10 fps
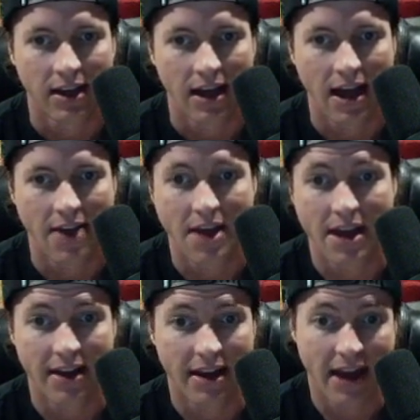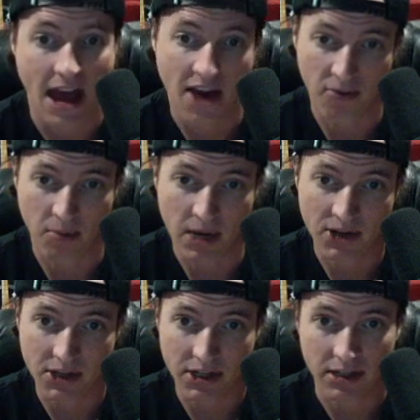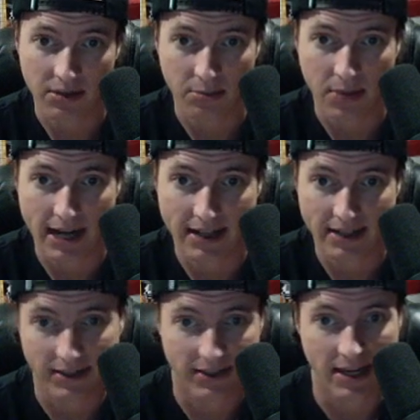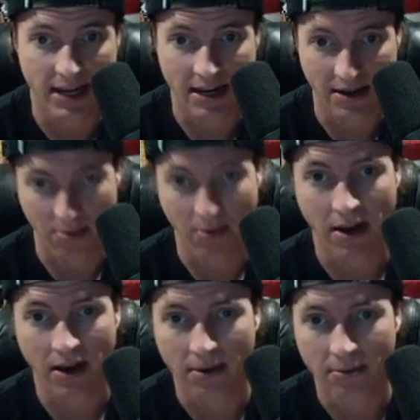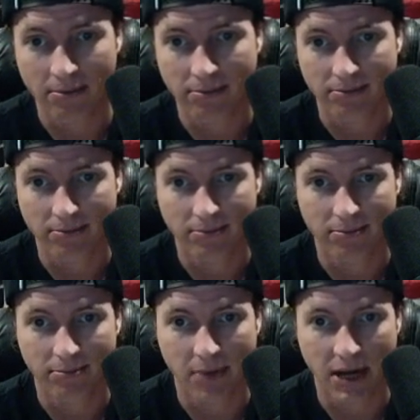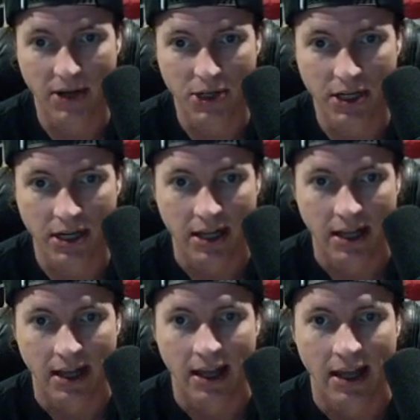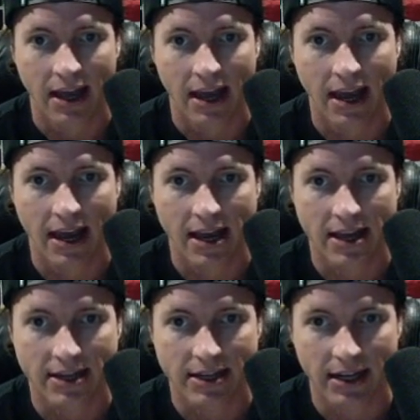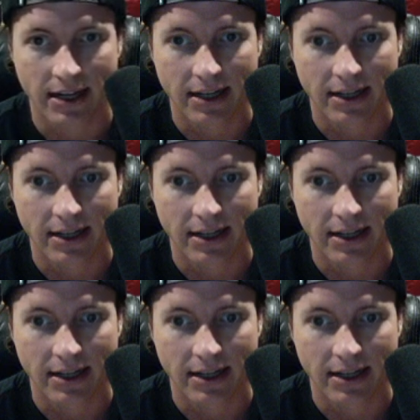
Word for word: and then an F major, back to C um, major. And uh,